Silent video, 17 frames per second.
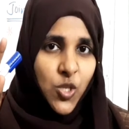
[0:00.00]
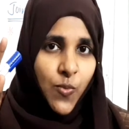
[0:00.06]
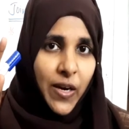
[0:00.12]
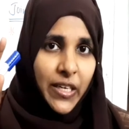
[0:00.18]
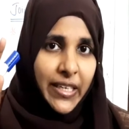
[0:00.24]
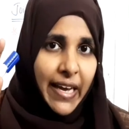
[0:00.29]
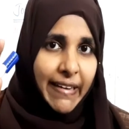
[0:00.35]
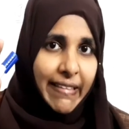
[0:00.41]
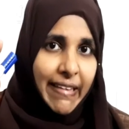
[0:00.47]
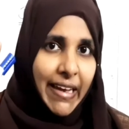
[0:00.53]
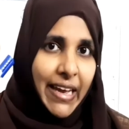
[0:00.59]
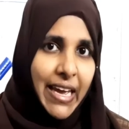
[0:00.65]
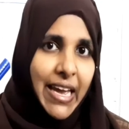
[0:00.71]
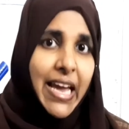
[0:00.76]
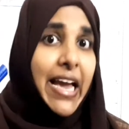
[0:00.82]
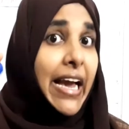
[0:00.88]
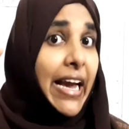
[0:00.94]
What are
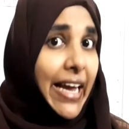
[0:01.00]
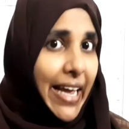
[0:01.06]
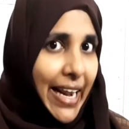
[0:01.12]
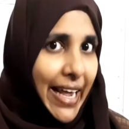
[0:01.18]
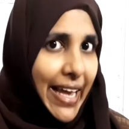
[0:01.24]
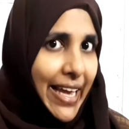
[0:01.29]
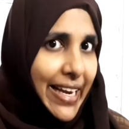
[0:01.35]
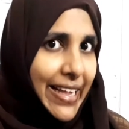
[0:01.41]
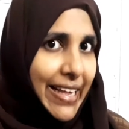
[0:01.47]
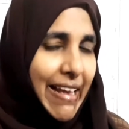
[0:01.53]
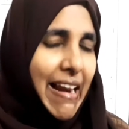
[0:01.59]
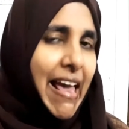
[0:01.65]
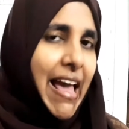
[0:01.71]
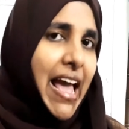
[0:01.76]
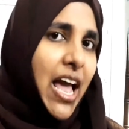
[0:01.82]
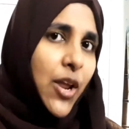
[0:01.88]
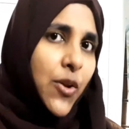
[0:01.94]
they? Cranial
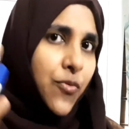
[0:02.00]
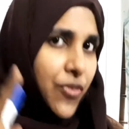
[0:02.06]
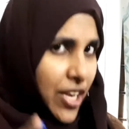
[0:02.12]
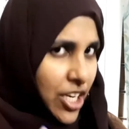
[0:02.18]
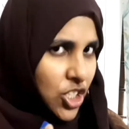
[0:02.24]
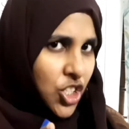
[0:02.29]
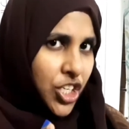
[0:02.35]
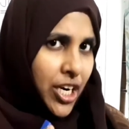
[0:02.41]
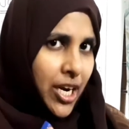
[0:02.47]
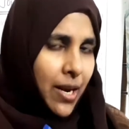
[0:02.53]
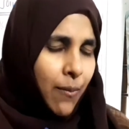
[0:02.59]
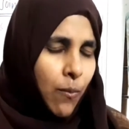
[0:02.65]
and facial